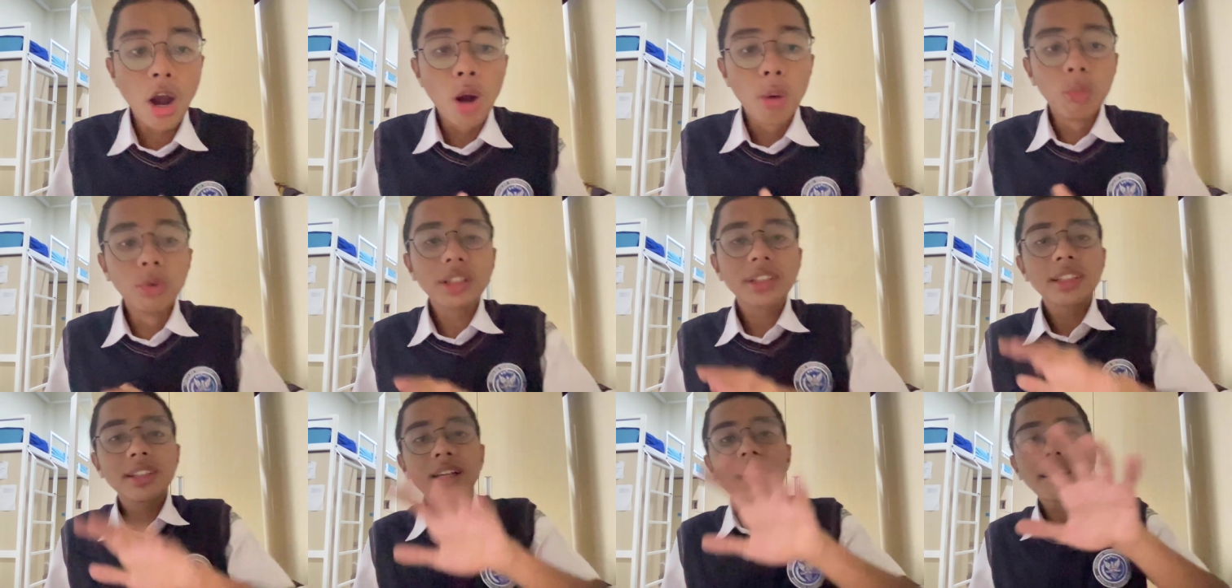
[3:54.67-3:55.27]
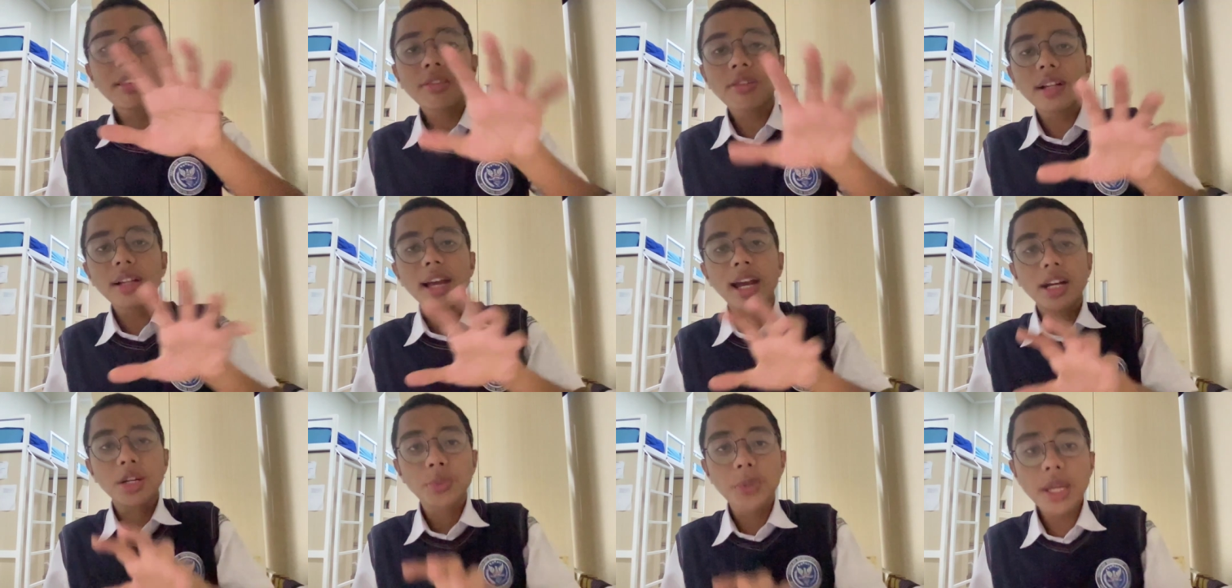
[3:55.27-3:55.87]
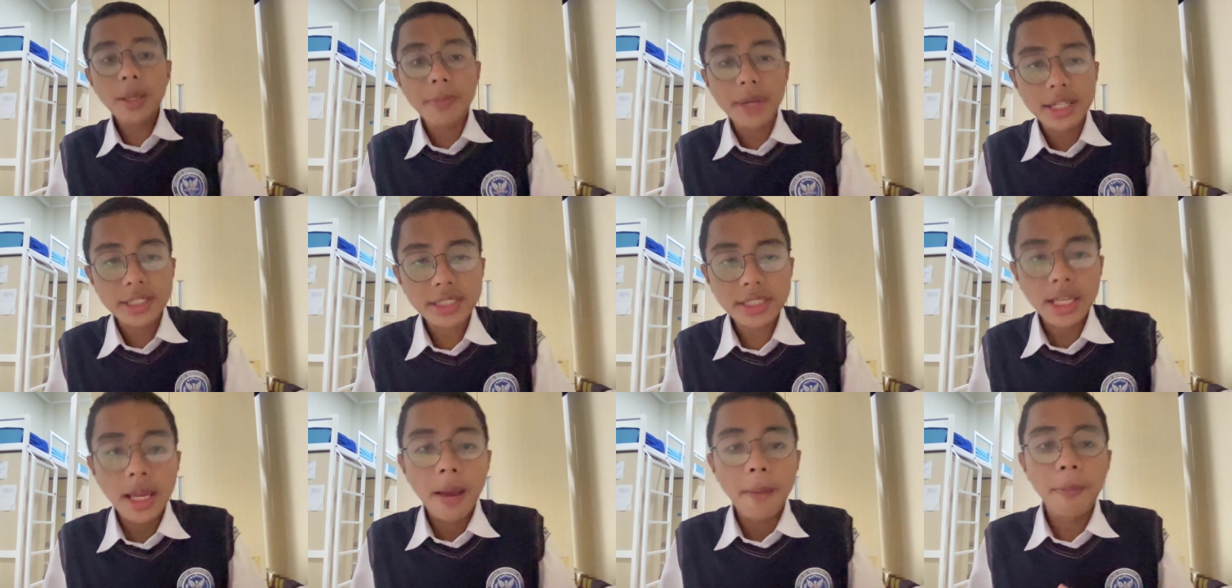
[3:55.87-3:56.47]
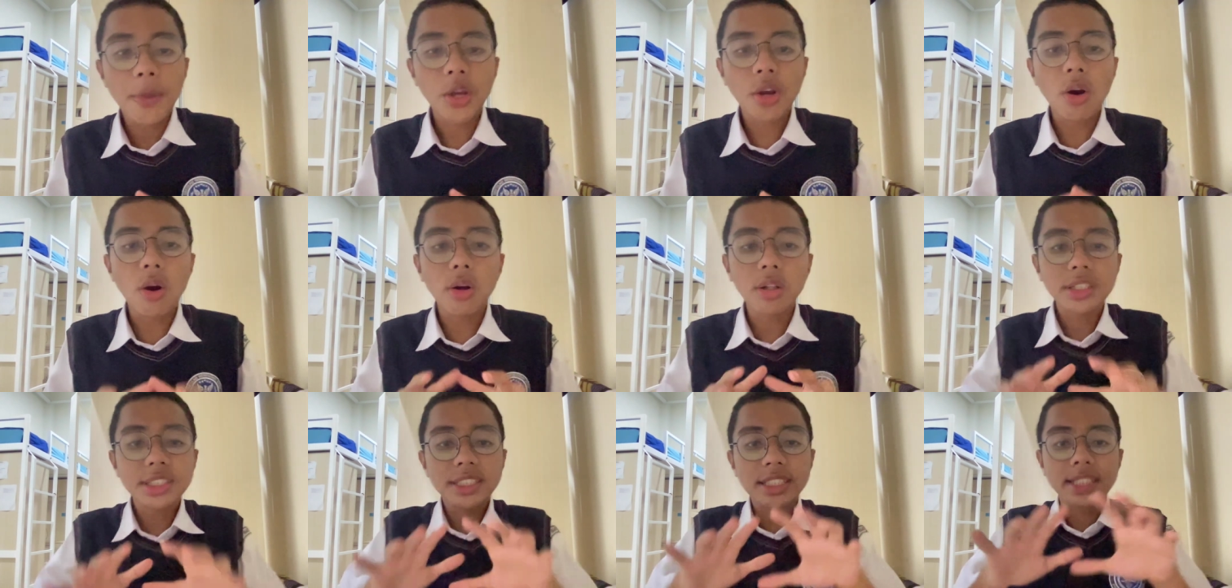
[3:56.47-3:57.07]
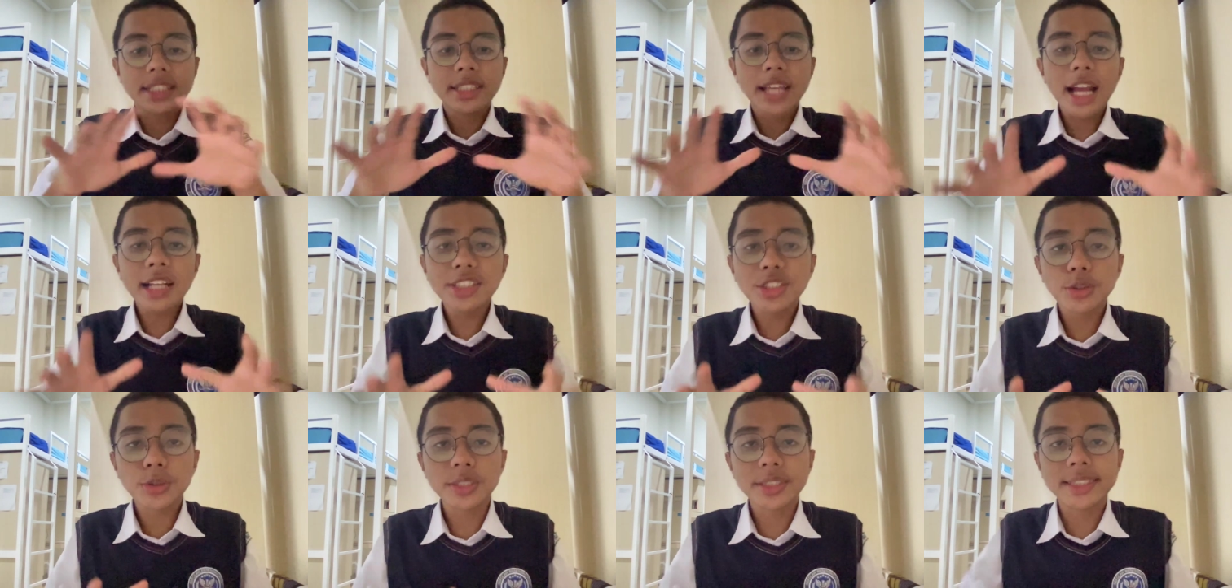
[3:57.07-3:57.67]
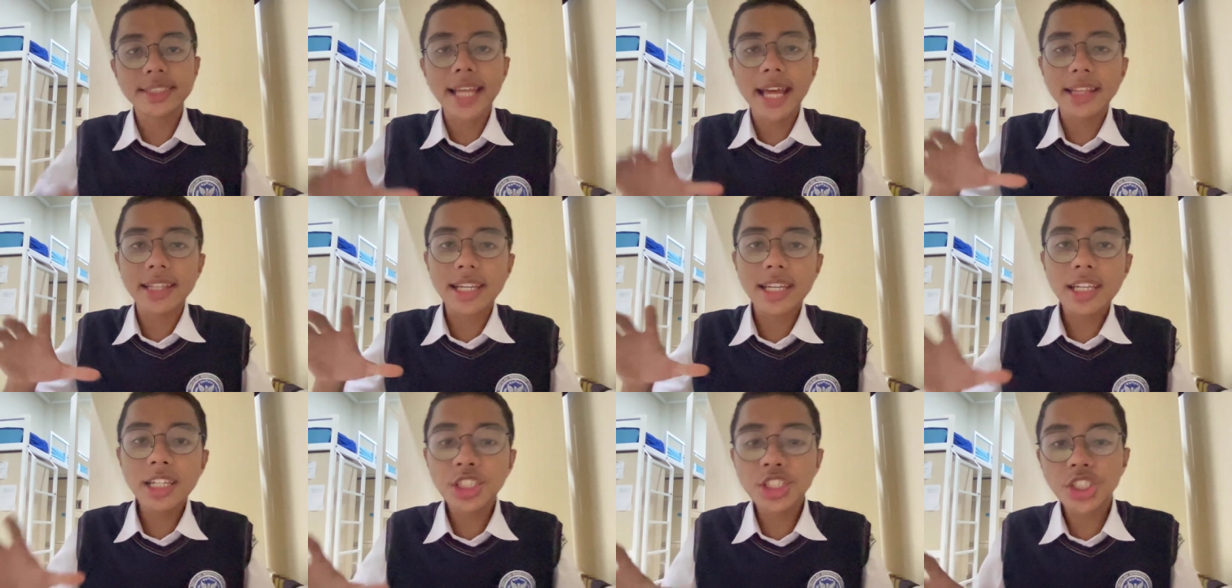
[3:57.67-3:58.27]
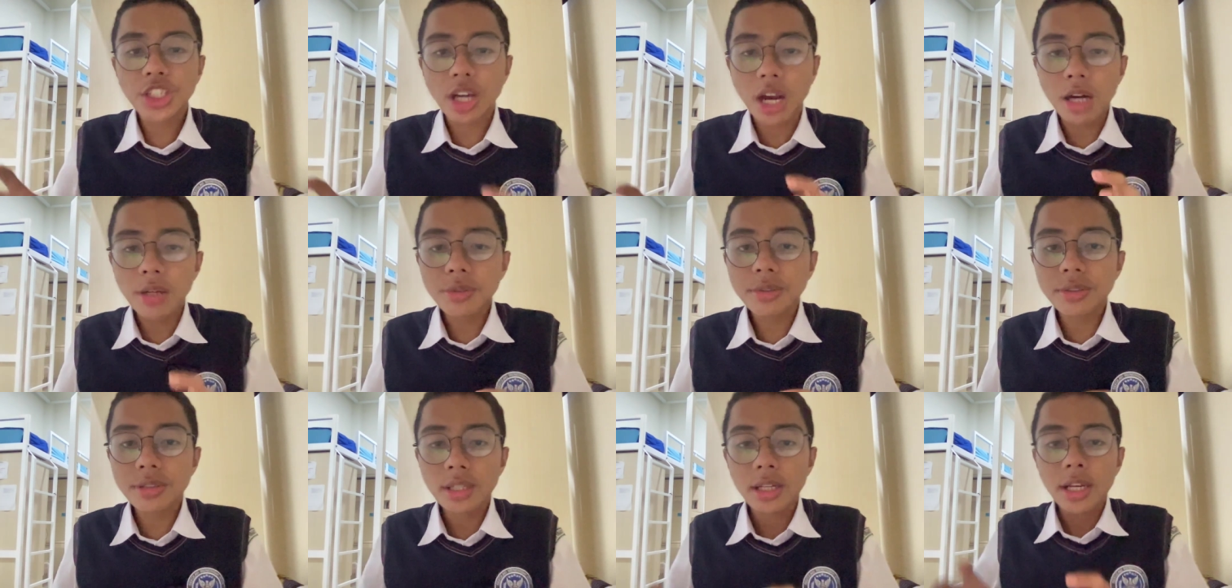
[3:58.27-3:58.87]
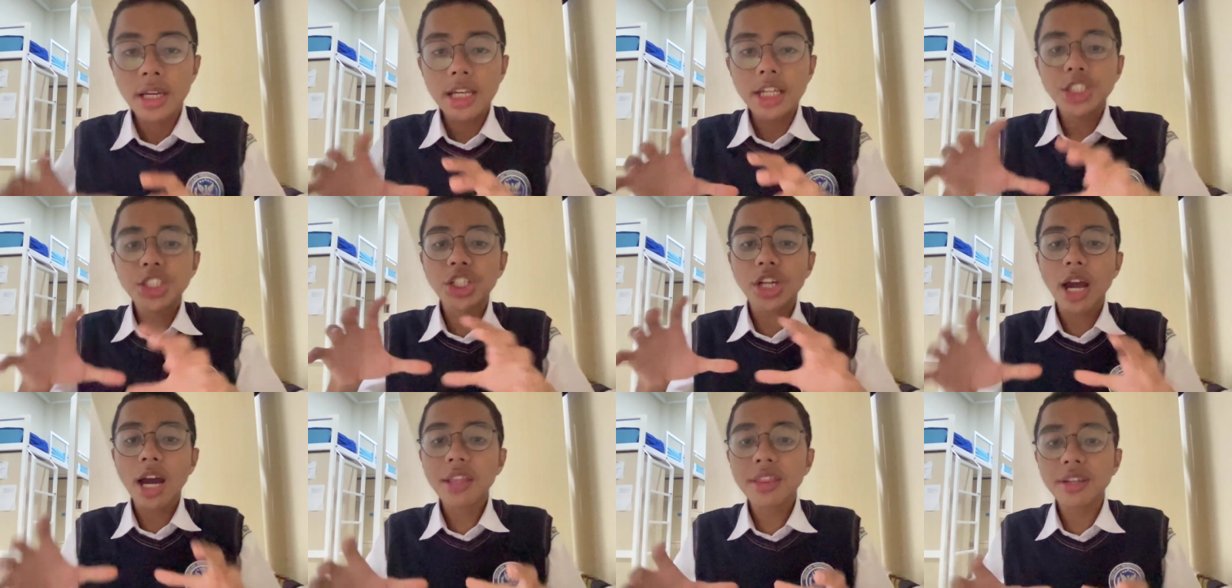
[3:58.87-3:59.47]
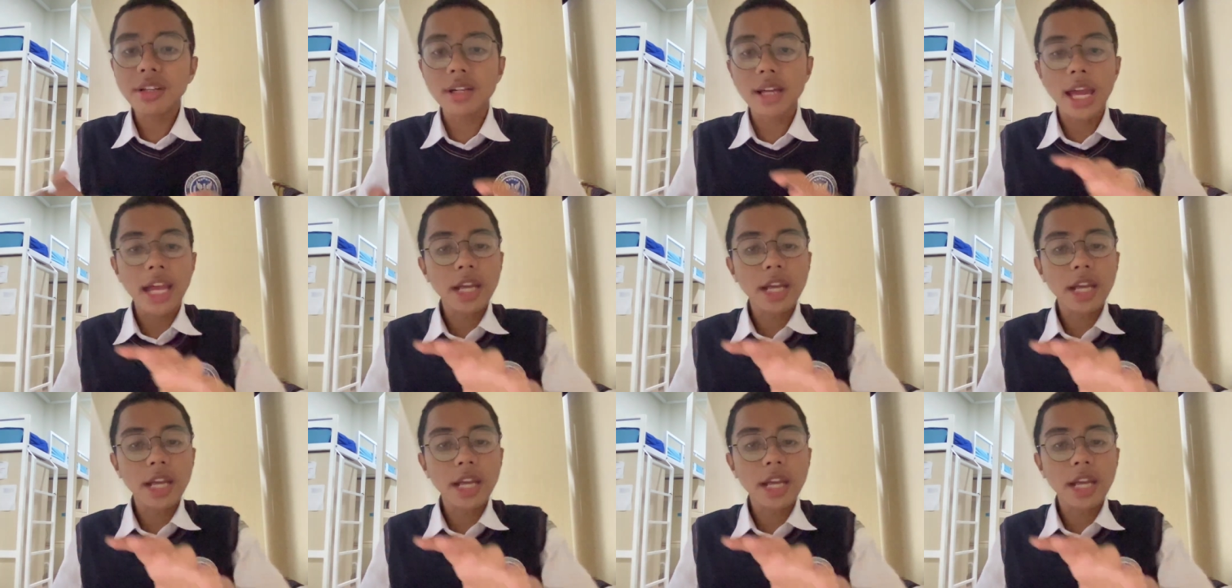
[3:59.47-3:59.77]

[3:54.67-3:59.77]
Multilateral agreements make all signatories that each country, each other